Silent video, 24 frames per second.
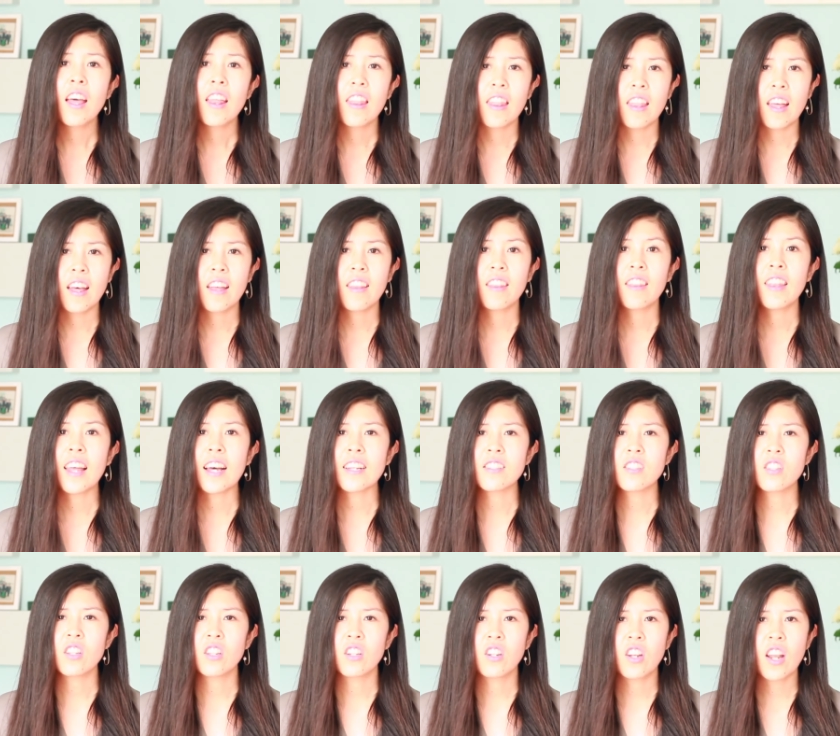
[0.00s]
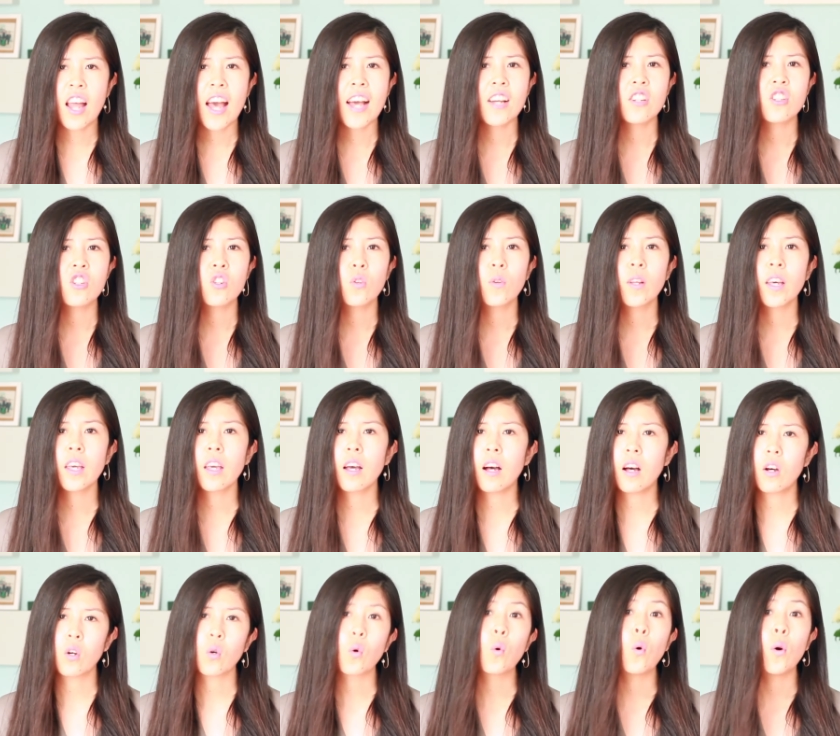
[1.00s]
Then that's a naturally
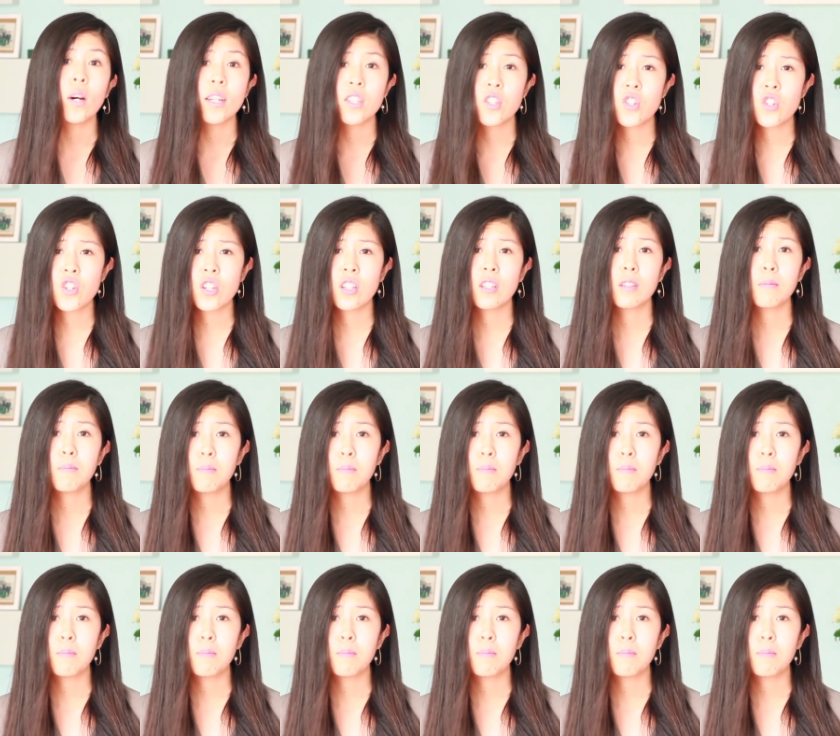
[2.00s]
unquestioned